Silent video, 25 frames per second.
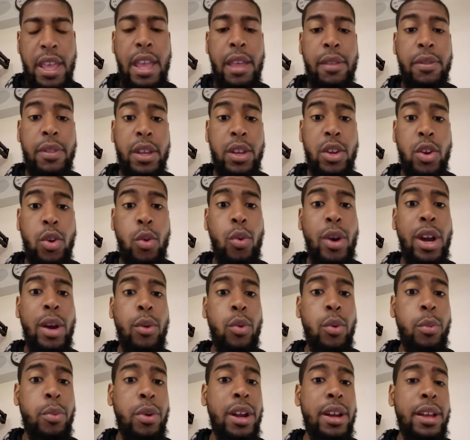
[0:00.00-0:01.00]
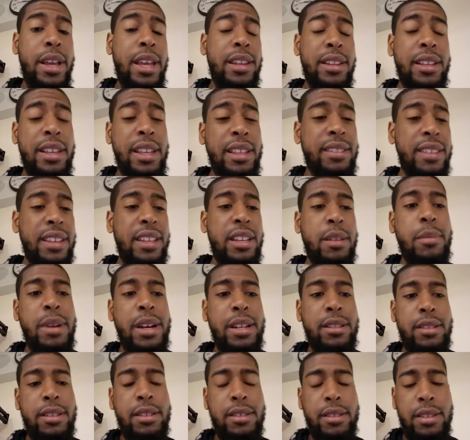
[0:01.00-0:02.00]
And then Kawhi will probably, and, and think
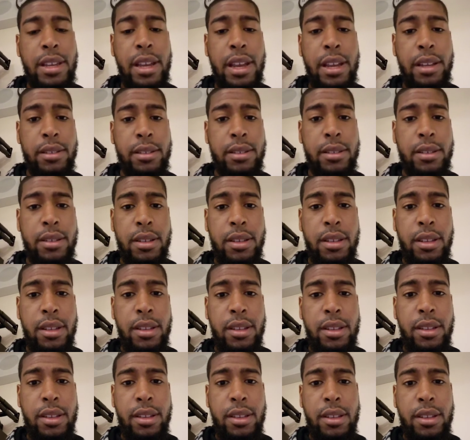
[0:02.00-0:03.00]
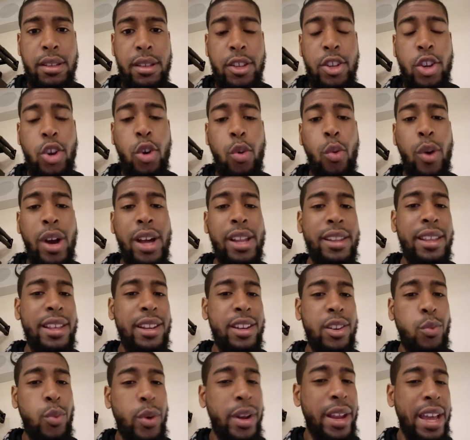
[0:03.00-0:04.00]
about this, guys. Kawhi
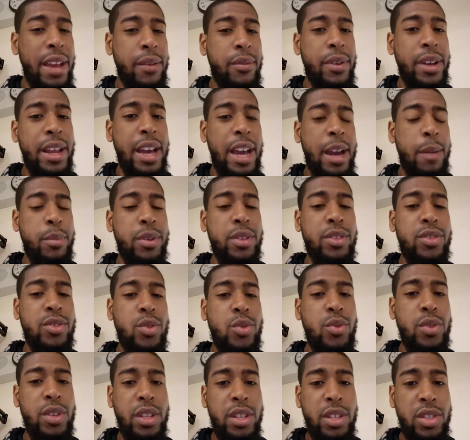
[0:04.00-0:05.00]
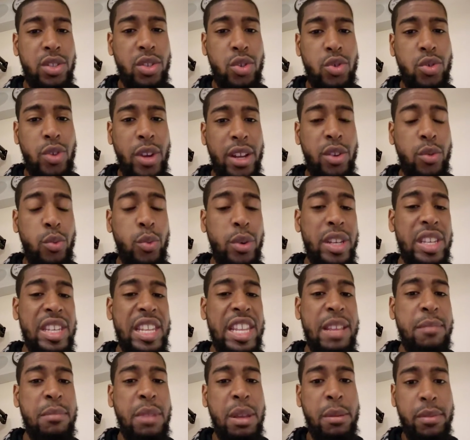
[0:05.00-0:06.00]
Leonard would have an opportunity to try to
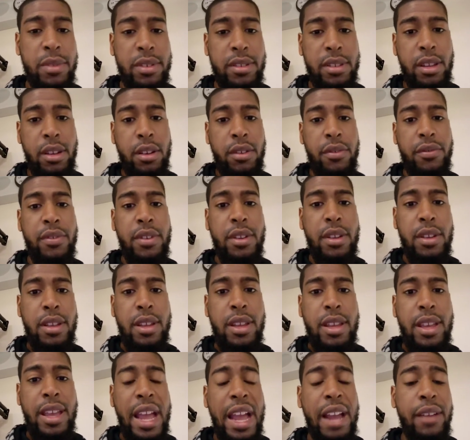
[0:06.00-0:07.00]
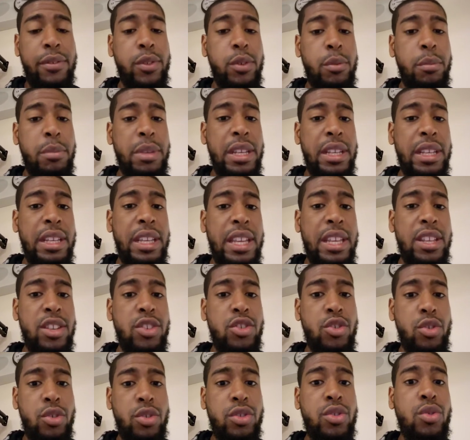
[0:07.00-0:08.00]
redeem himself after being
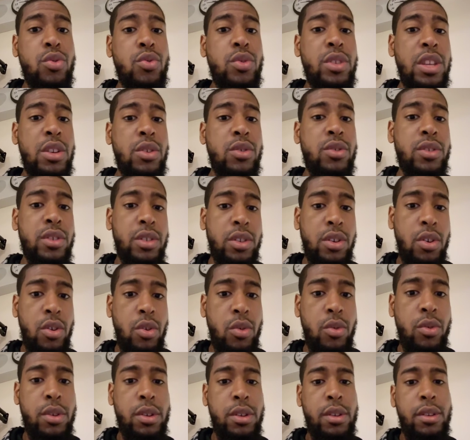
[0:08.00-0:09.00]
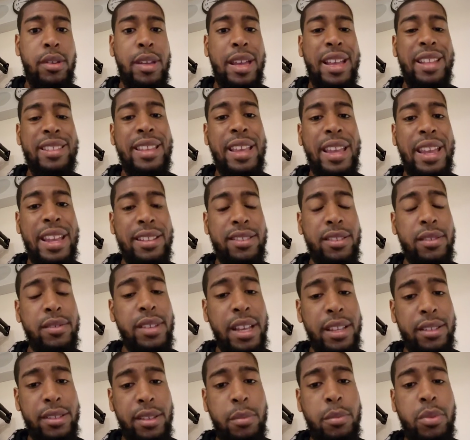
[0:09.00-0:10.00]
injured two years ago at the hands of
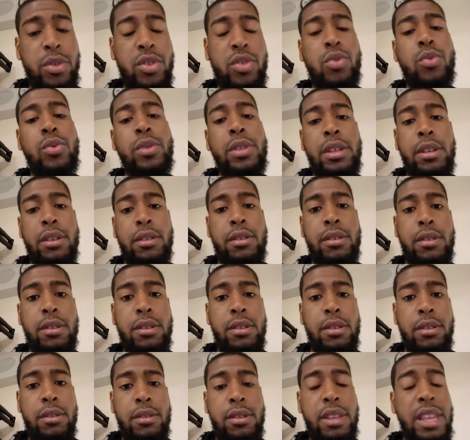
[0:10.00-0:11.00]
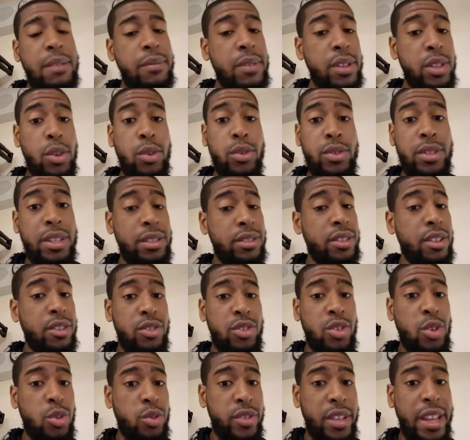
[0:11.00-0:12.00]
Zaza Pachulia, even though
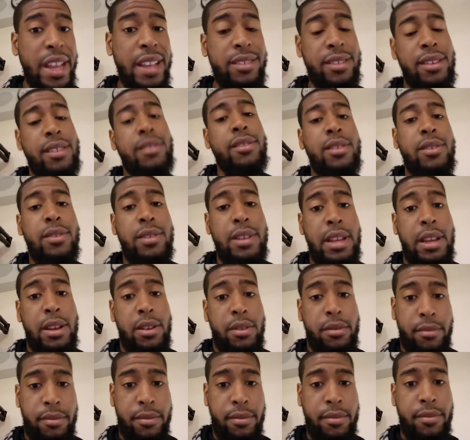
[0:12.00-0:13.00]
there's no Zaza there now.